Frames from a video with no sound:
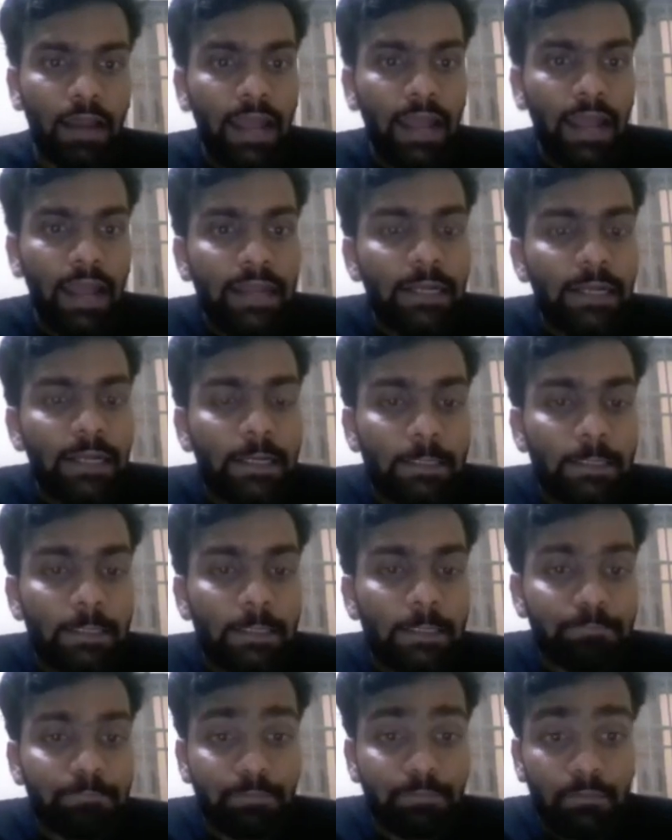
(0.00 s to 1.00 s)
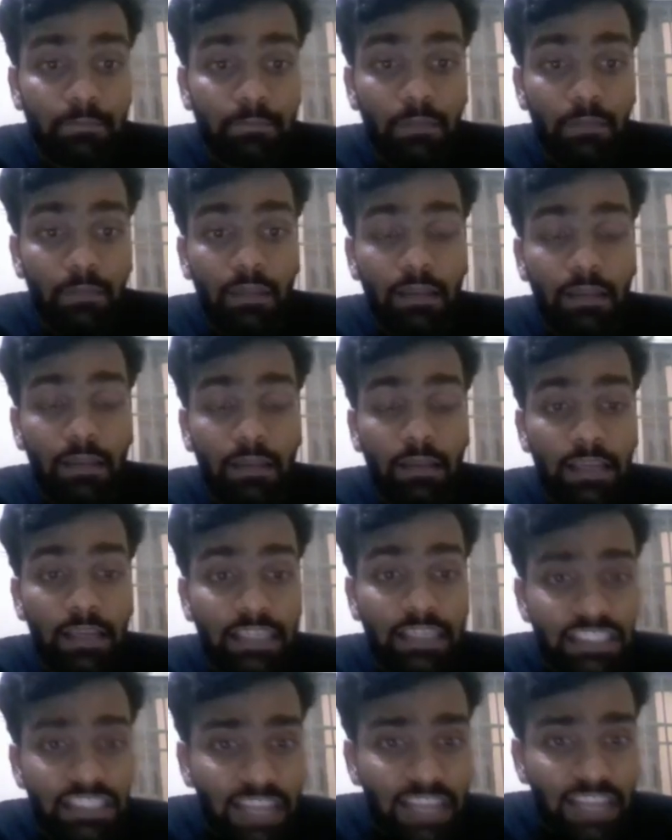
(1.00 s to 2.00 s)
and
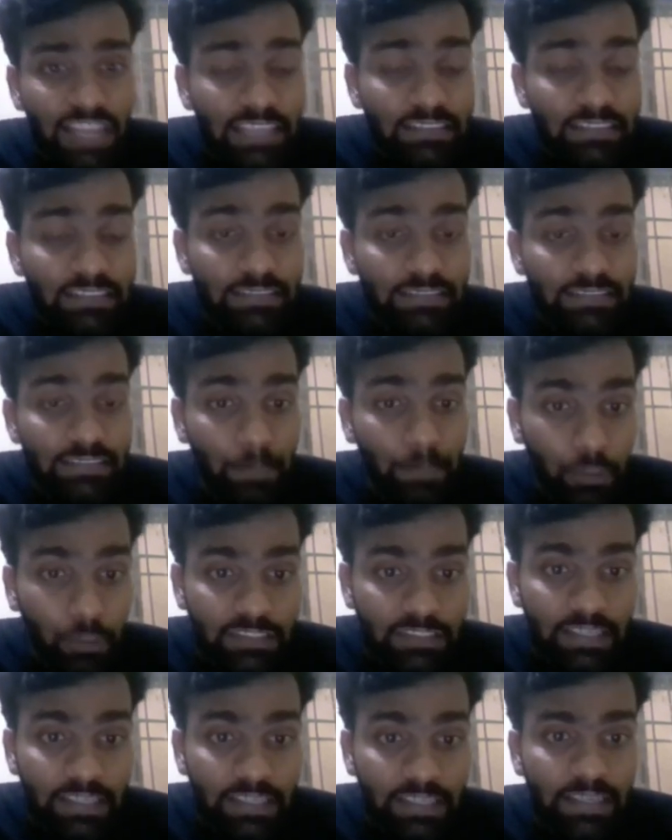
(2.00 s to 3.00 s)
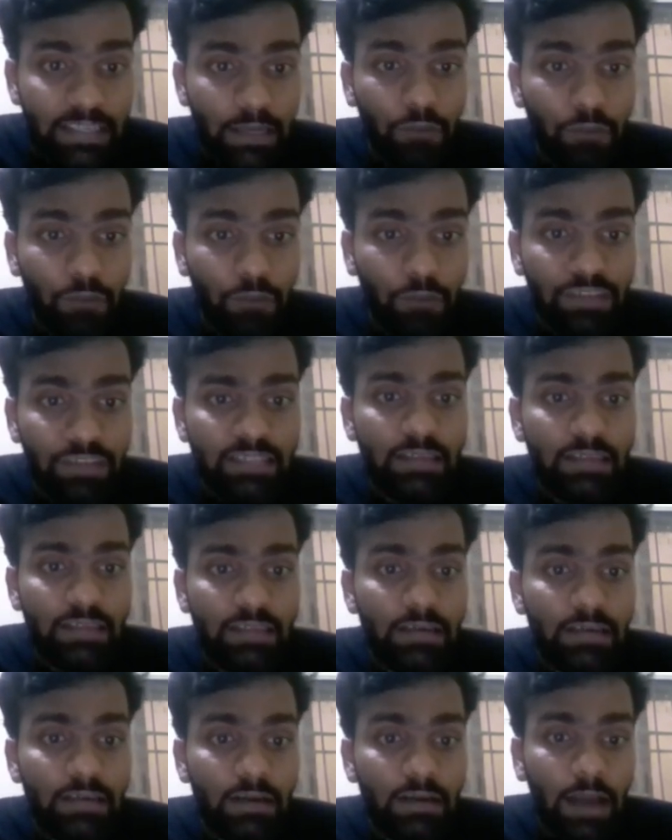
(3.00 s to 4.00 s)
initialize this repository with
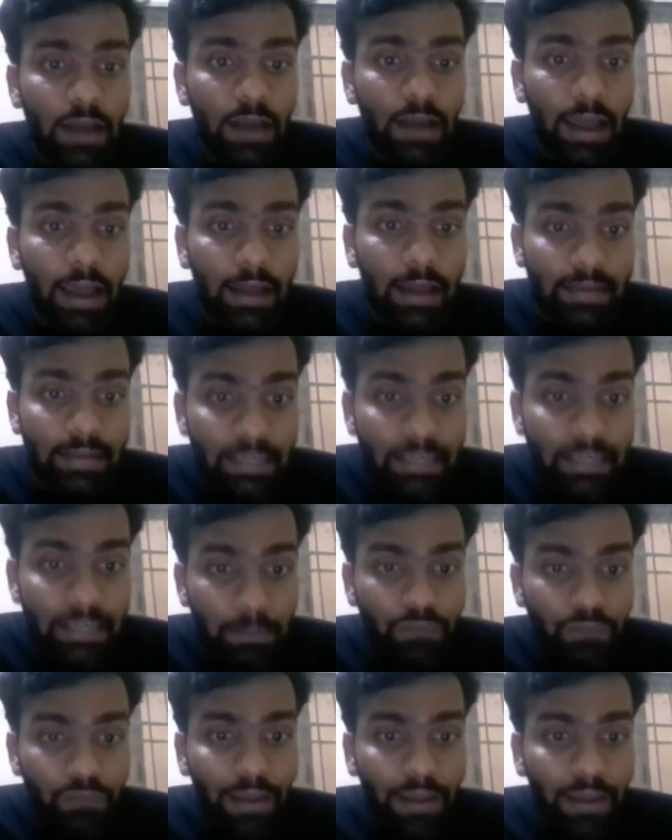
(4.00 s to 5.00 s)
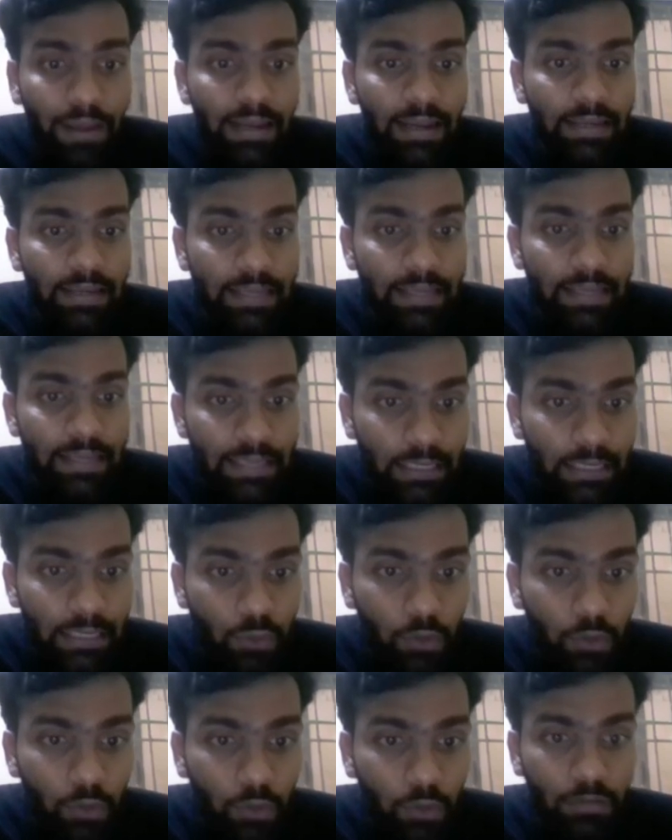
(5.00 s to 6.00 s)
a readme file git
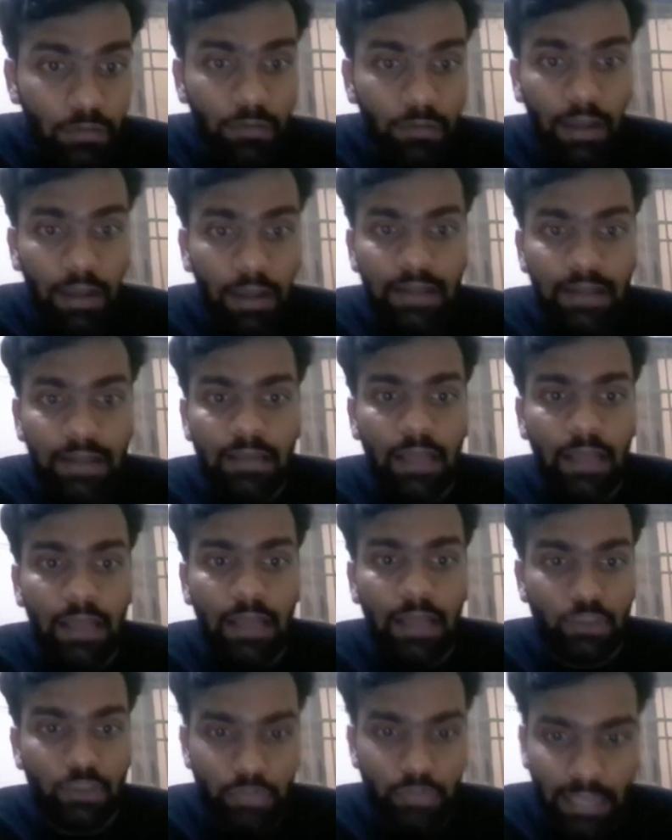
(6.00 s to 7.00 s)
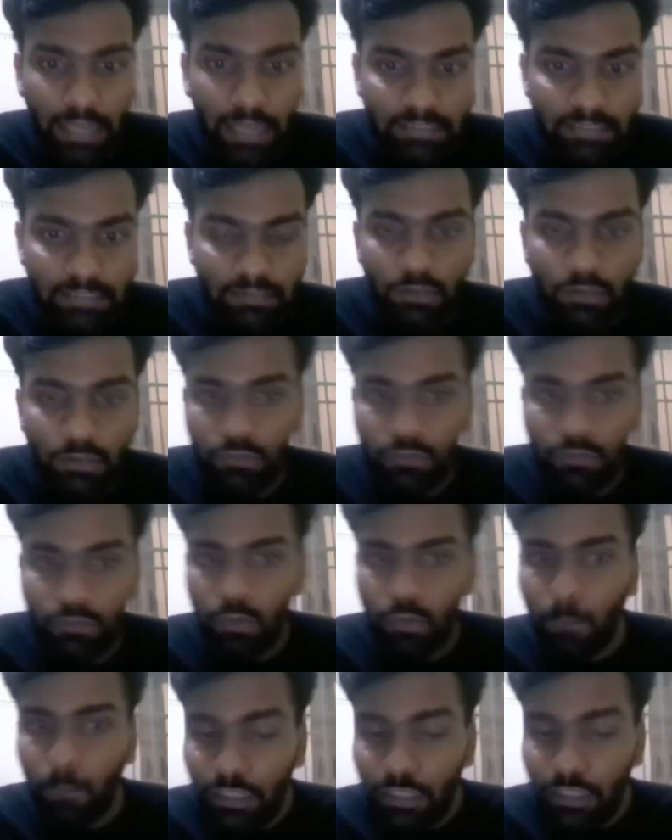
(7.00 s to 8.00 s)
ignore, right? And choose a license. So
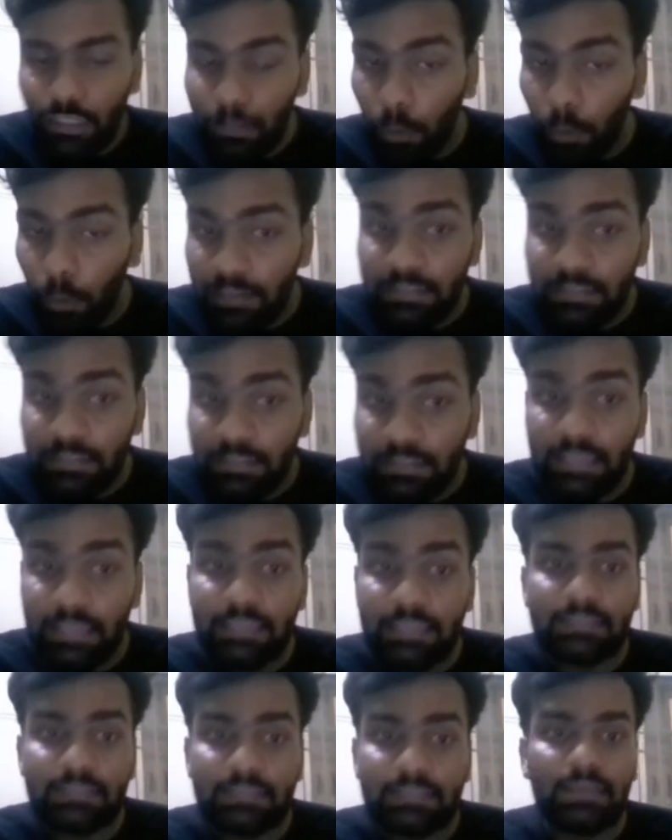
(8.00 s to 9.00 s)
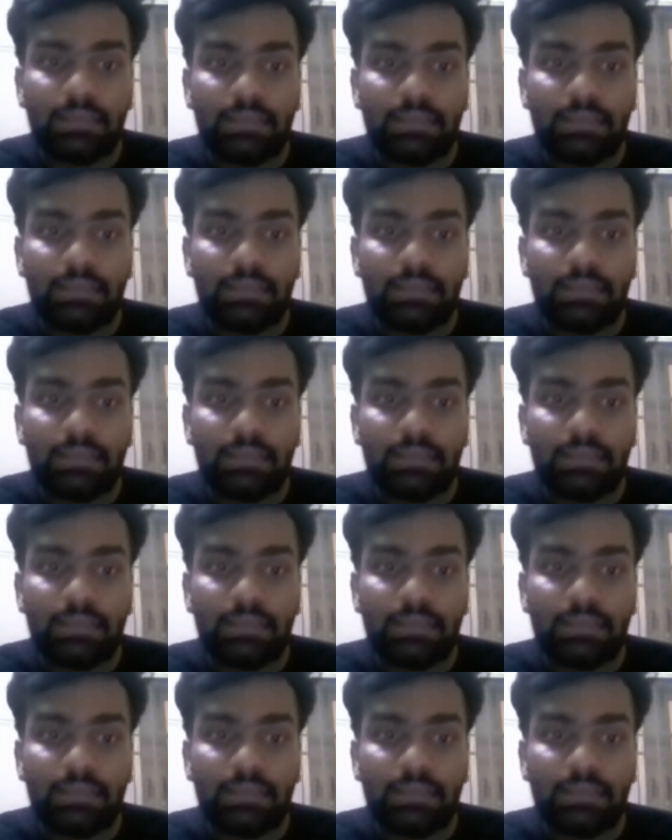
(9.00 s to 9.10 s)
most important thing is